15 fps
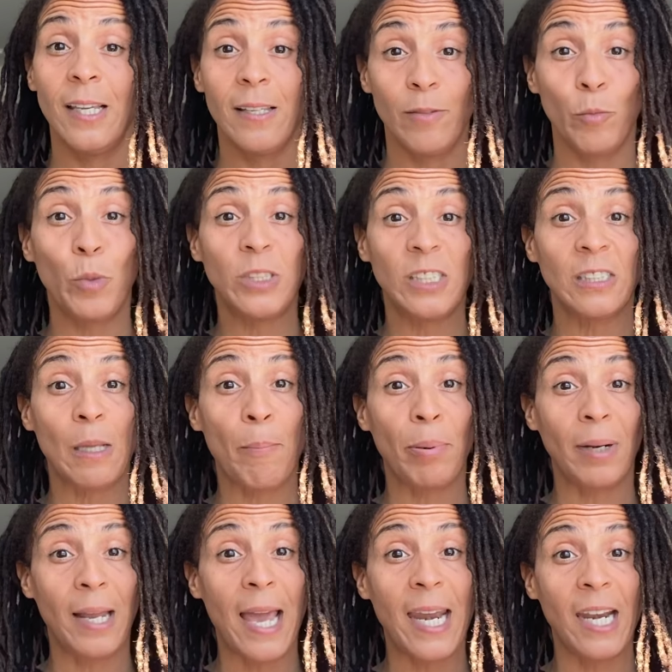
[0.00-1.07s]
which is the
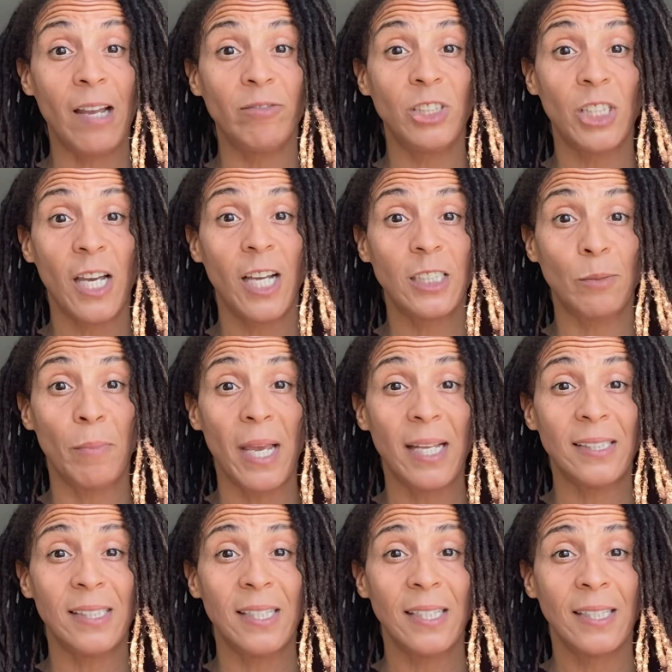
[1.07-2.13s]
planet of
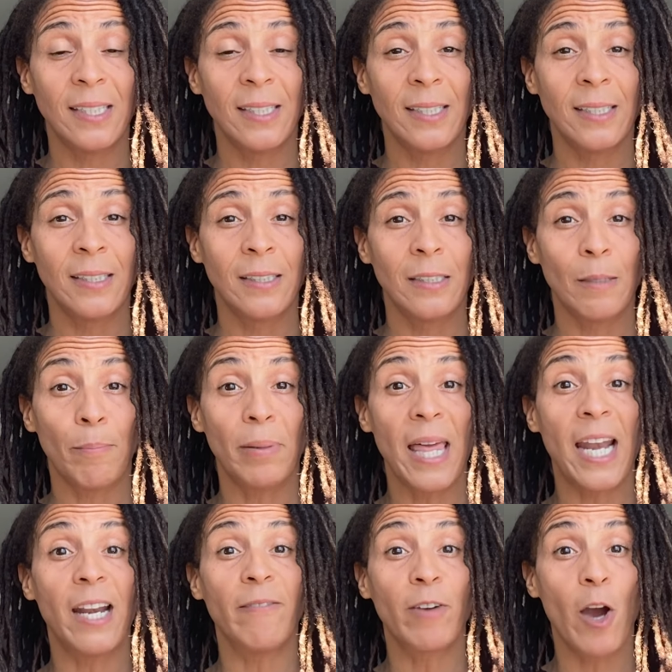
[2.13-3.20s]
judgment, the
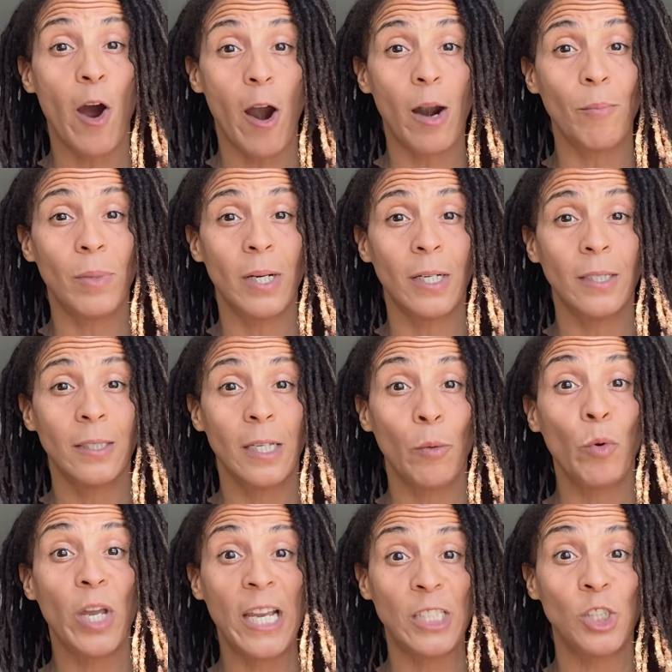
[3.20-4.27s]
planet of karma, it
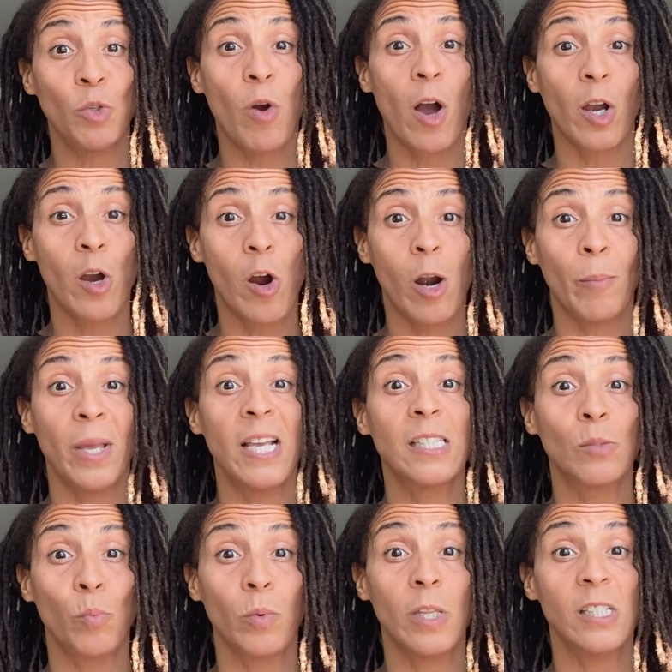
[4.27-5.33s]
will issue out karma.
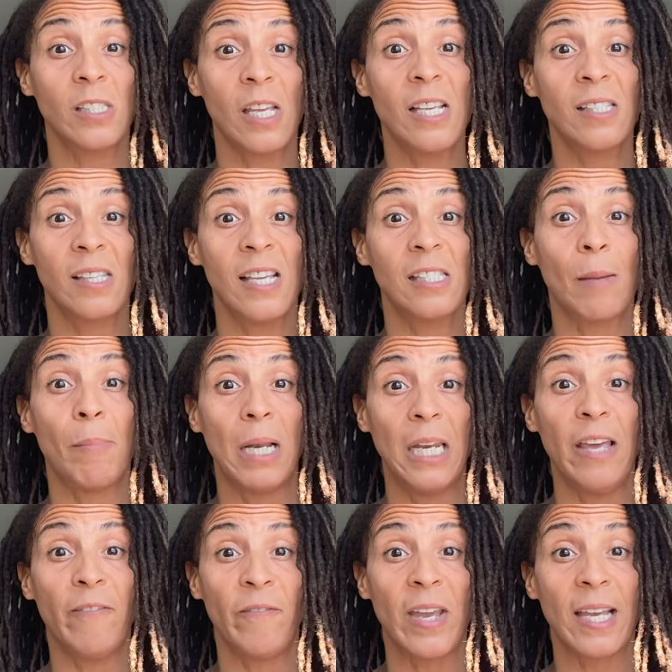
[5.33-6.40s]
It's, it's, it's, it's a
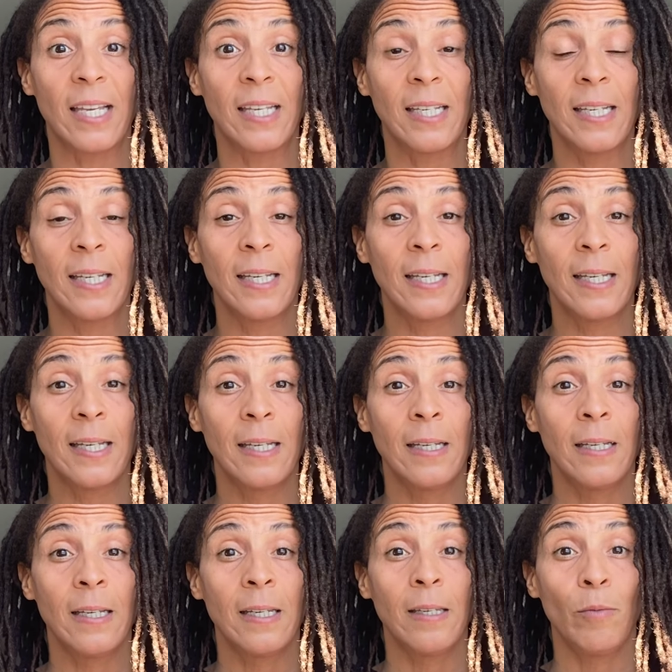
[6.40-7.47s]
malefic
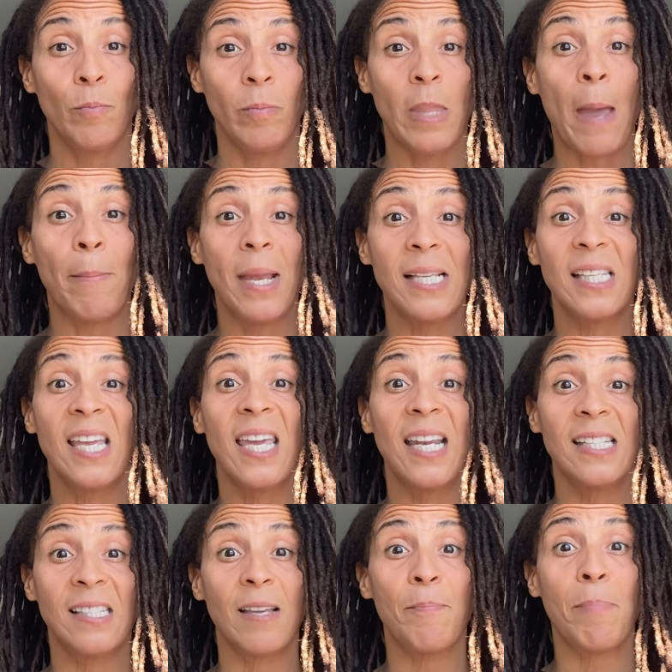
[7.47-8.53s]
that means it
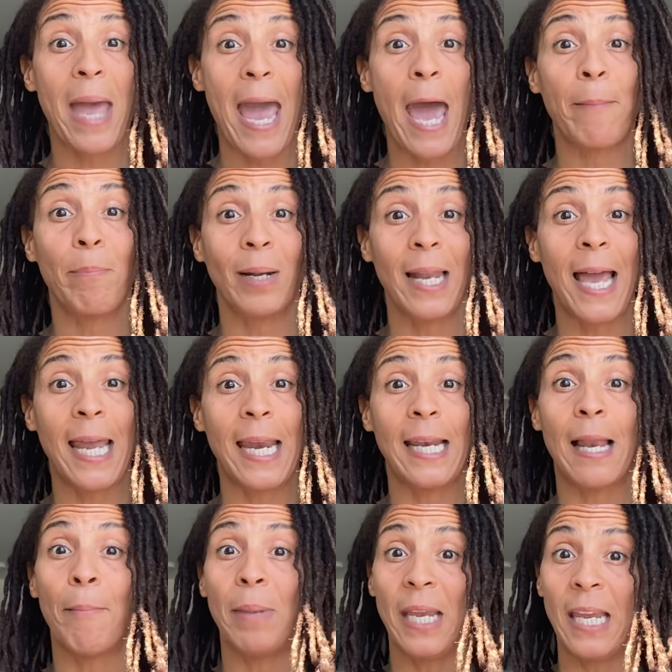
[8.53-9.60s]
is a bad
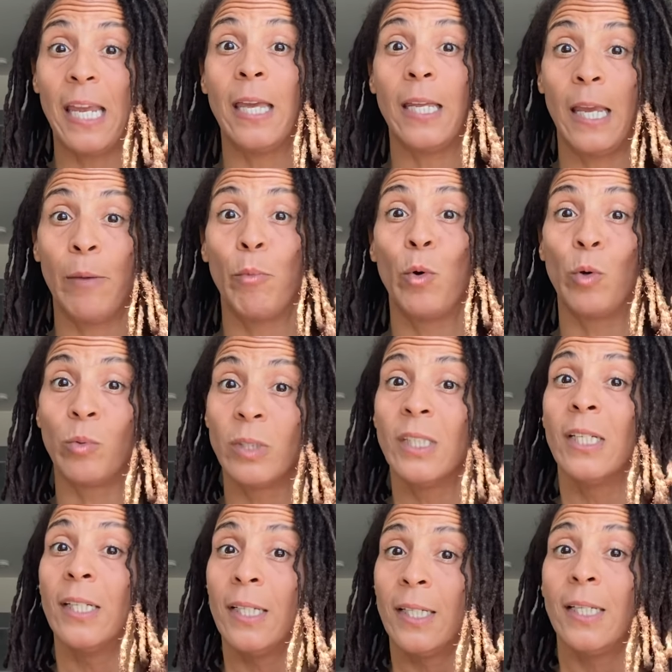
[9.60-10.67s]
planet. I mean, it, it will
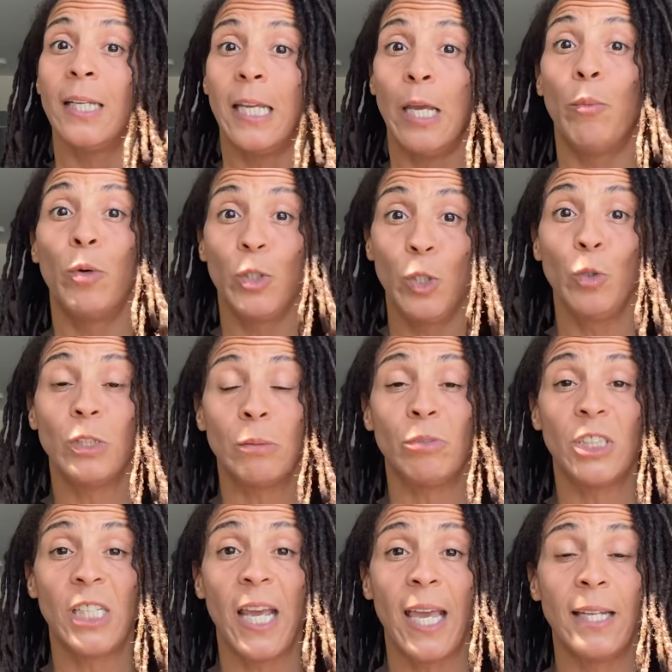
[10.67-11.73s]
it will do some
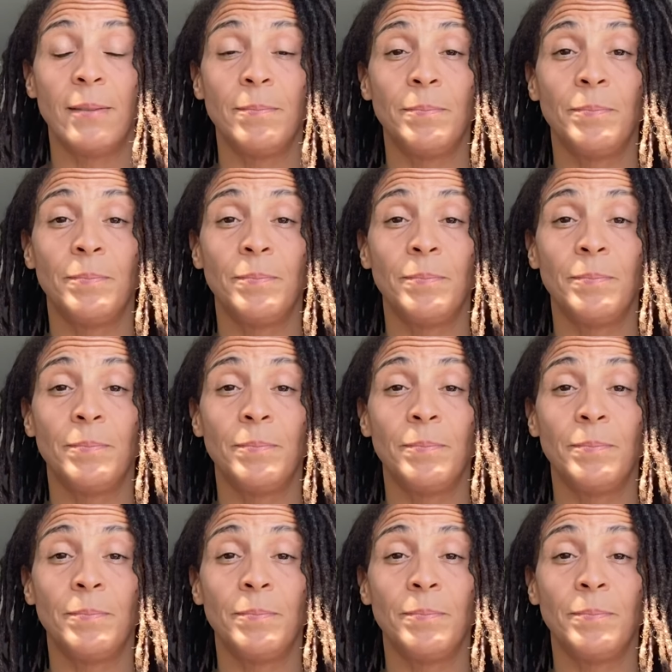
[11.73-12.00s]
shit.